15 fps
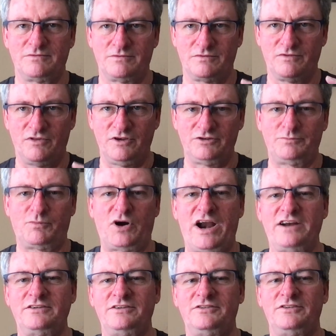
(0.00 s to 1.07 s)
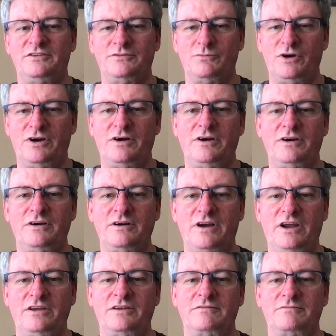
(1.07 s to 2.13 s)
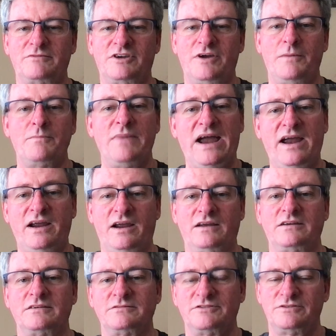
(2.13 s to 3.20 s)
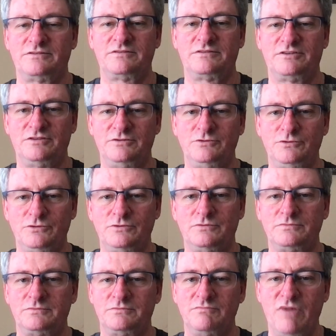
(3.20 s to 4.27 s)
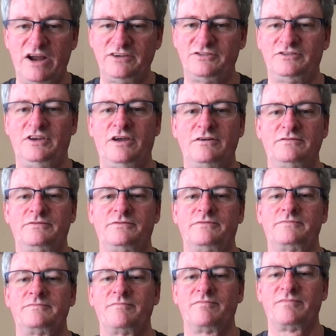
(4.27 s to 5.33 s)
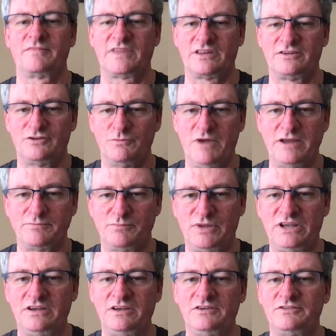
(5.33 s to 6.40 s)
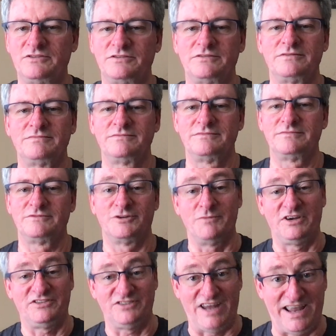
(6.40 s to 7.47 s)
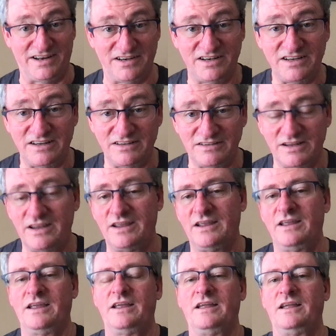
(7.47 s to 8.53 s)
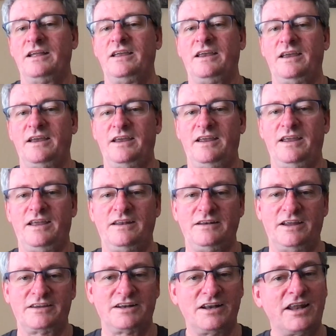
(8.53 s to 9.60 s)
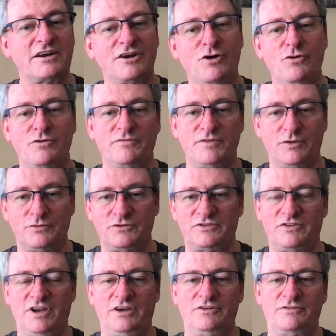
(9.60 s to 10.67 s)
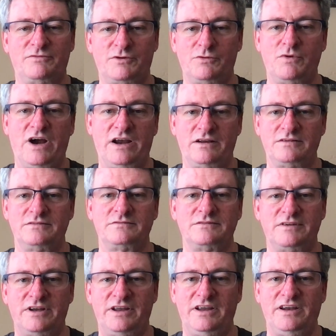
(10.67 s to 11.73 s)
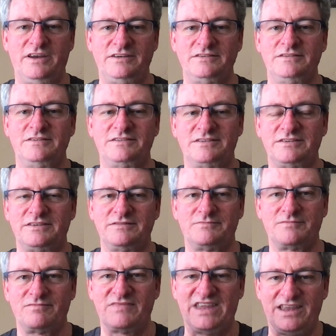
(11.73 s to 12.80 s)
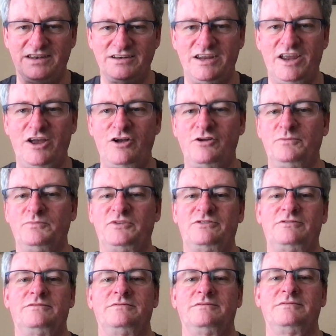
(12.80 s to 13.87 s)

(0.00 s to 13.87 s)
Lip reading: this practice is where I come back to myself, to my peace, to my sanity, and I can let go of those things for a while, and it helps.